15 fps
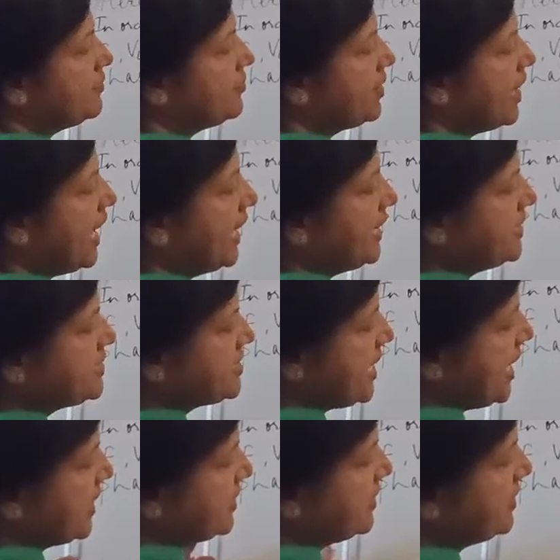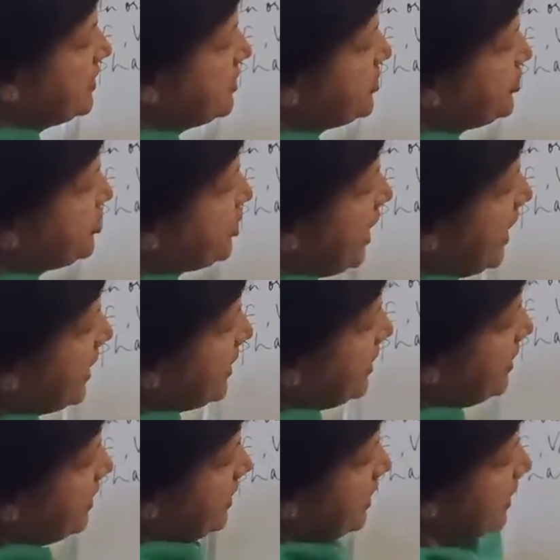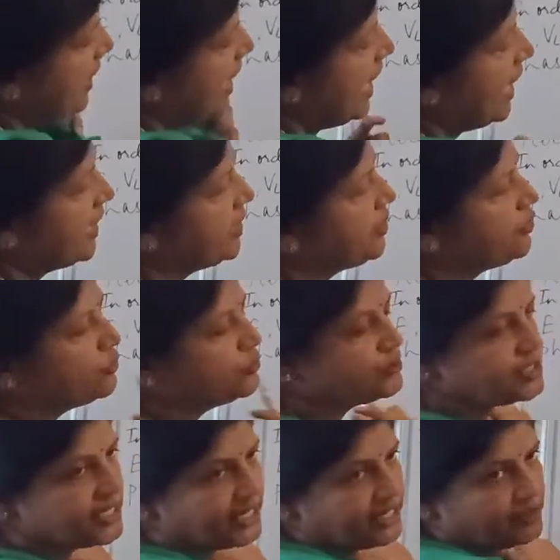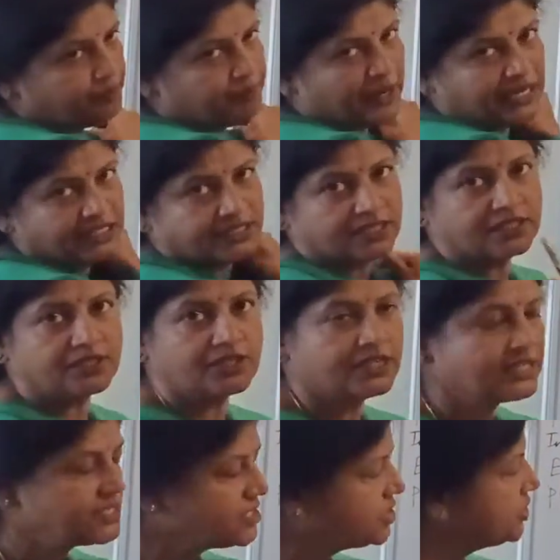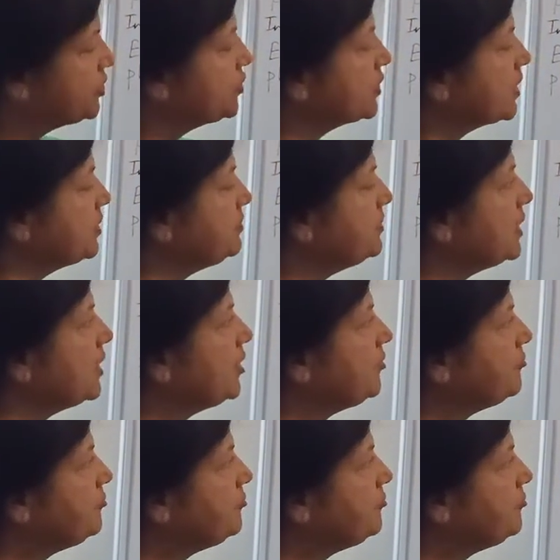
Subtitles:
right angle triangle and using Pythagoras theorem,